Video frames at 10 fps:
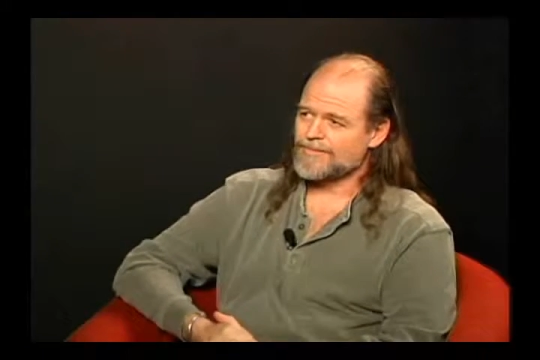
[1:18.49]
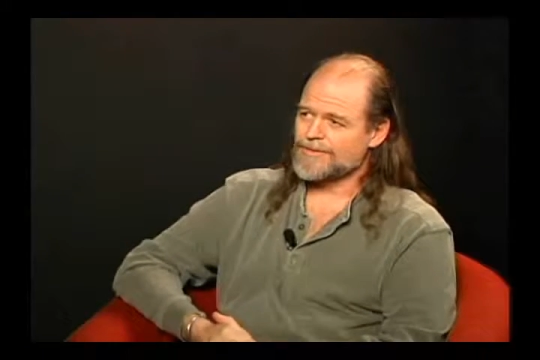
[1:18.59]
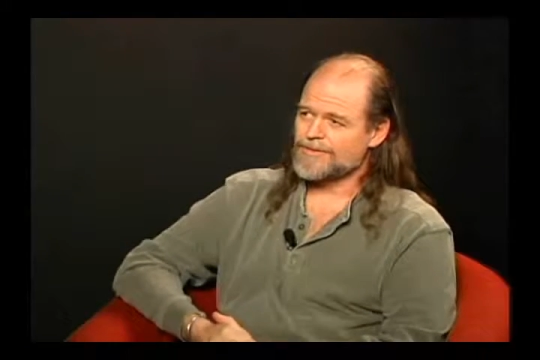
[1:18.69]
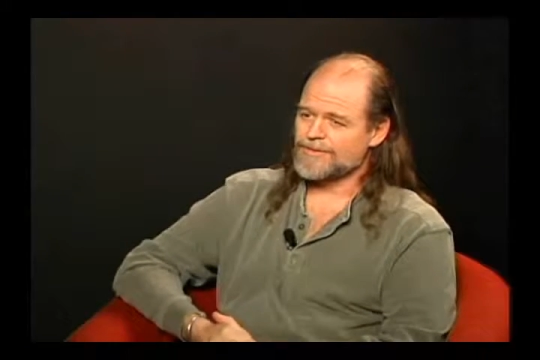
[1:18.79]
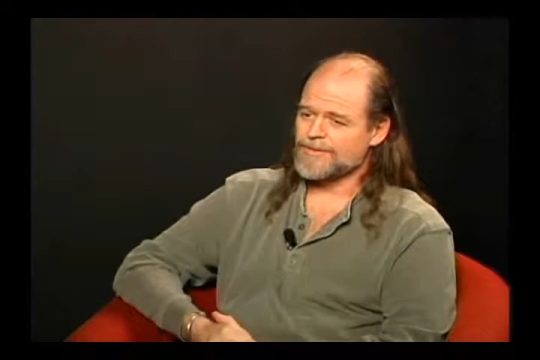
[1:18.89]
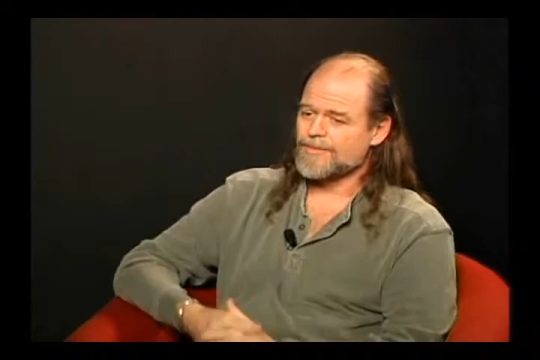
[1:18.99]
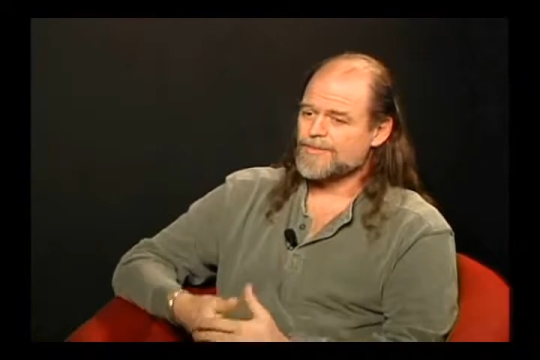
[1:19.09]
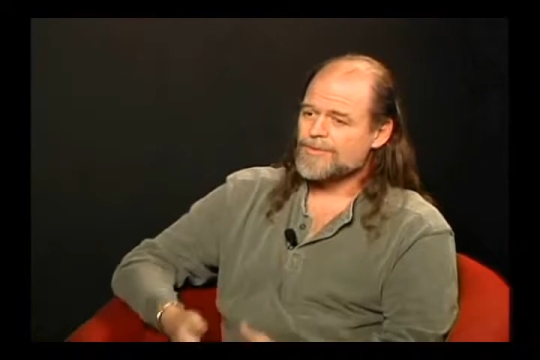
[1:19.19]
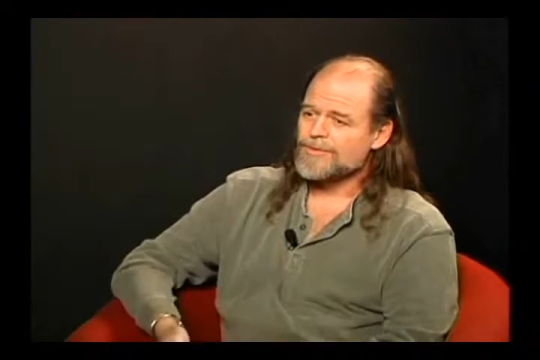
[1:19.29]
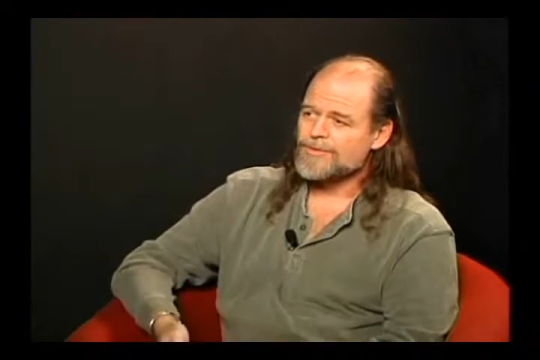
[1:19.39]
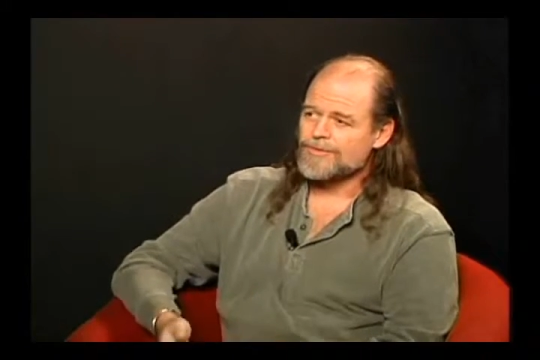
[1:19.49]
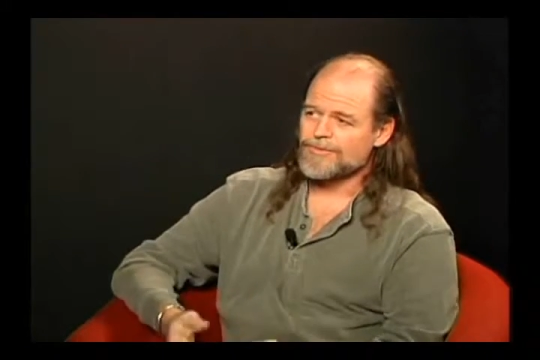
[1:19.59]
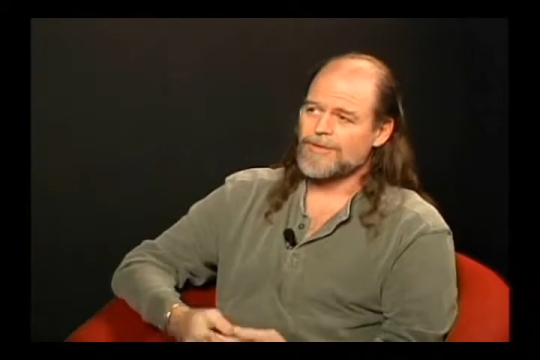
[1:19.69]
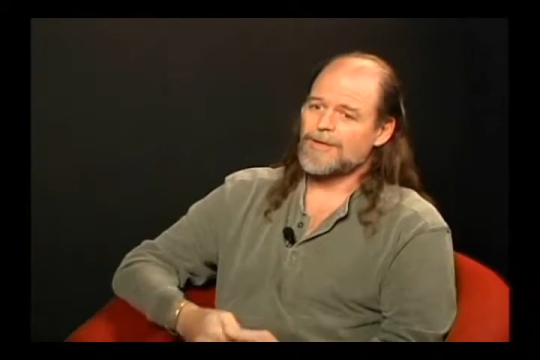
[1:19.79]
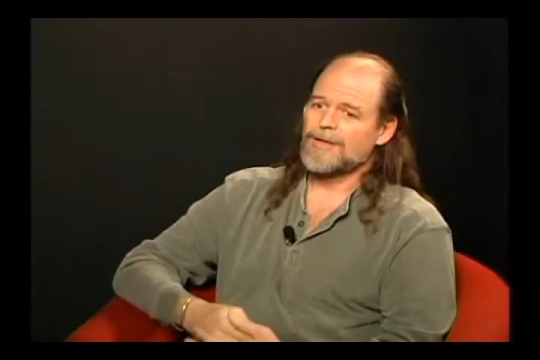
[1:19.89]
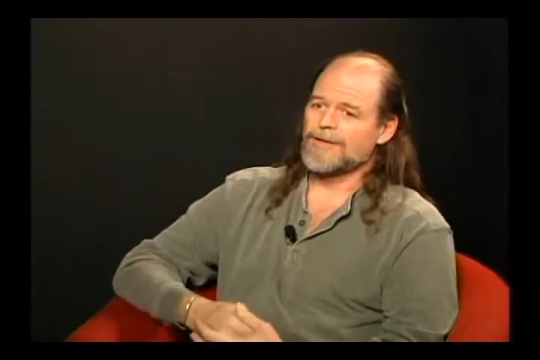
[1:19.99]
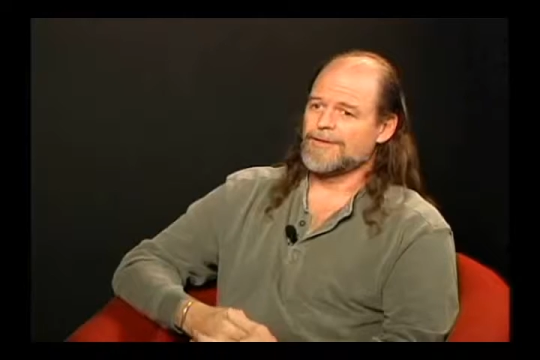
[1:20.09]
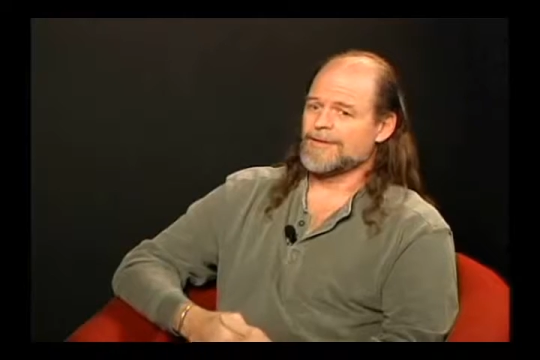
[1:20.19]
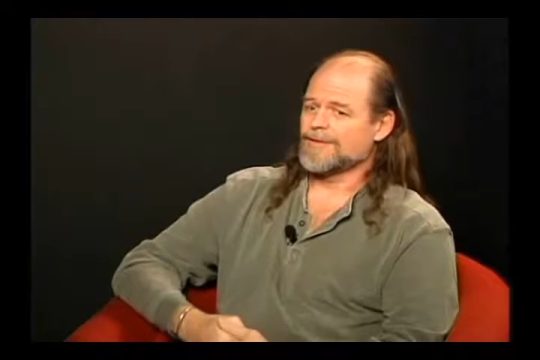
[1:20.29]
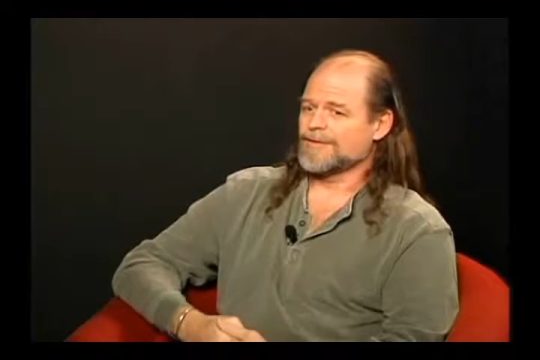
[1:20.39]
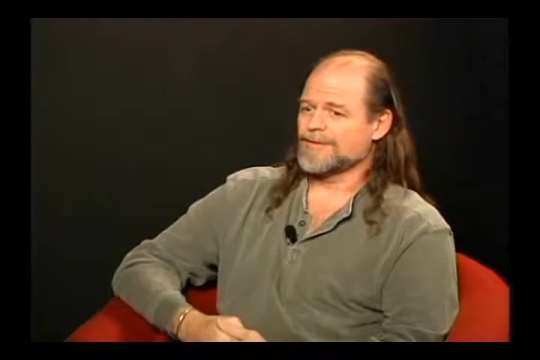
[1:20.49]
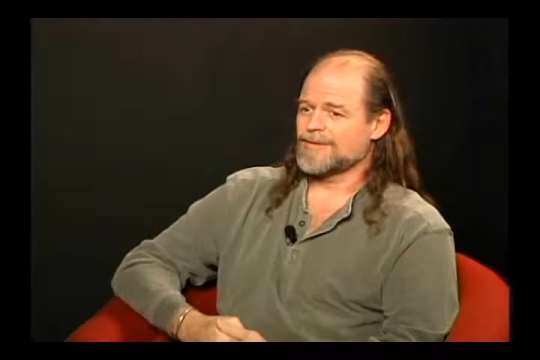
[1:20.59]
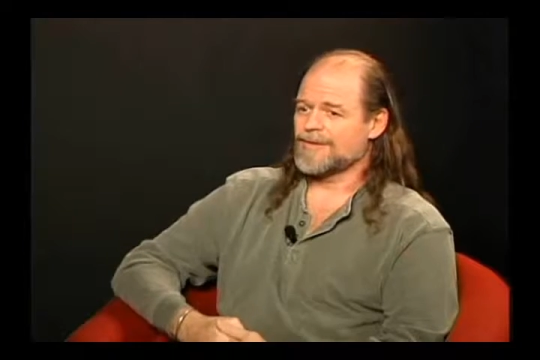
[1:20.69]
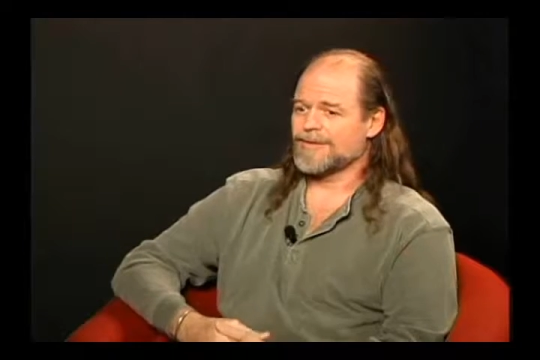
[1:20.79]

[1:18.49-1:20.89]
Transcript: to improve their